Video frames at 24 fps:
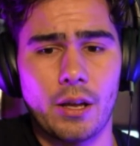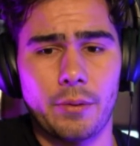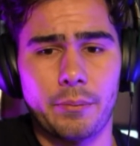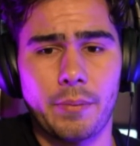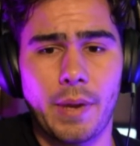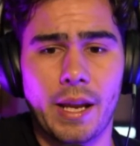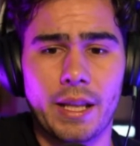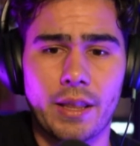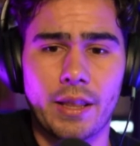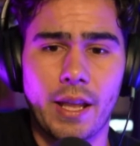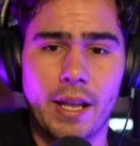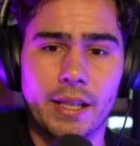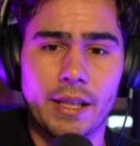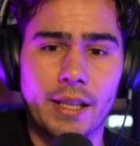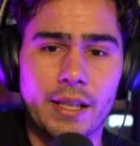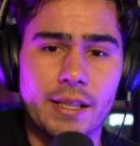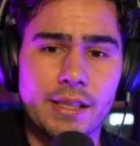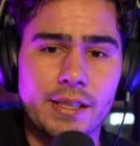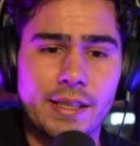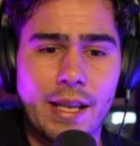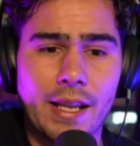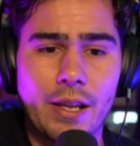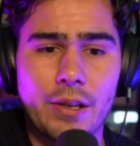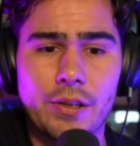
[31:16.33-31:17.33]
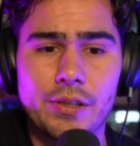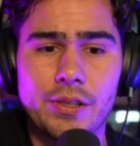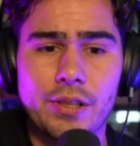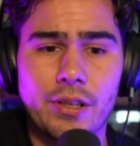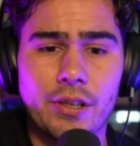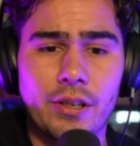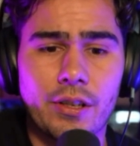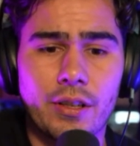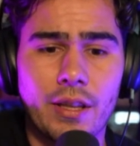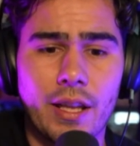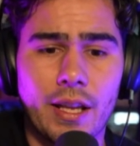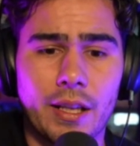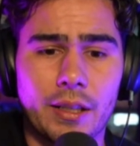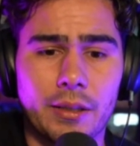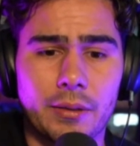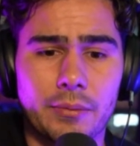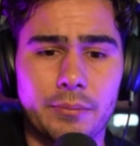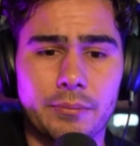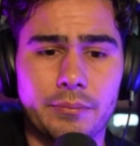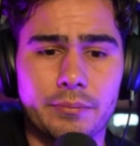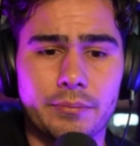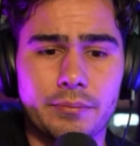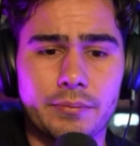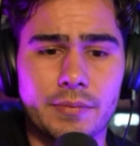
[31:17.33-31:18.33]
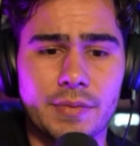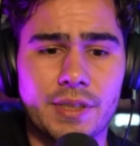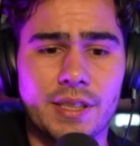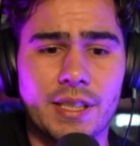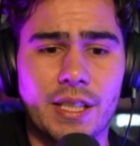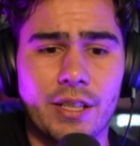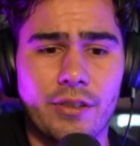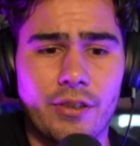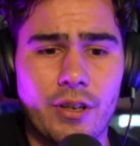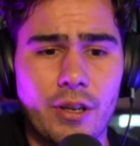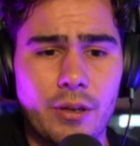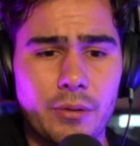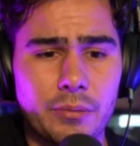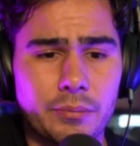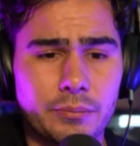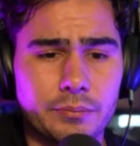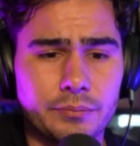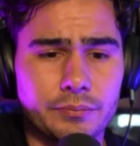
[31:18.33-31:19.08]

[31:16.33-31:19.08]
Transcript: My legging sales are like zero.